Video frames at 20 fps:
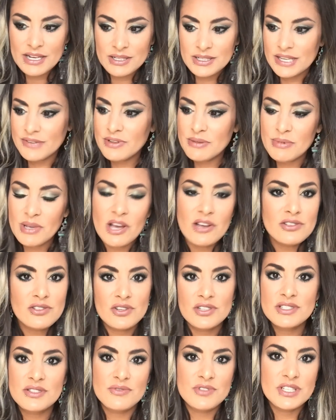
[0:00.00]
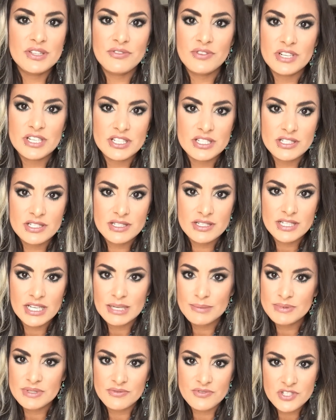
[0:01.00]
giving me all sorts of different
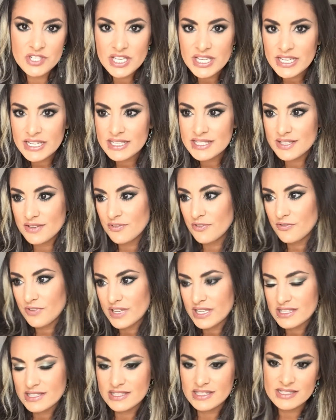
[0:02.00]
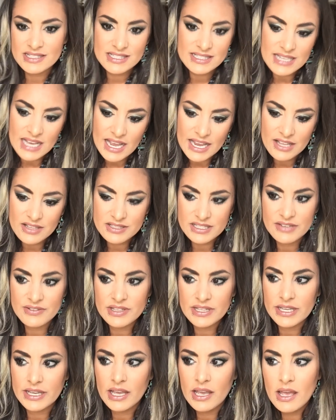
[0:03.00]
types of jeans and fits and styles and
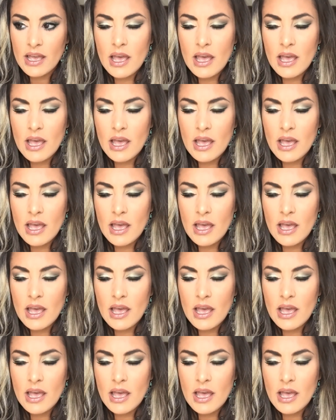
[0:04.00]
everything.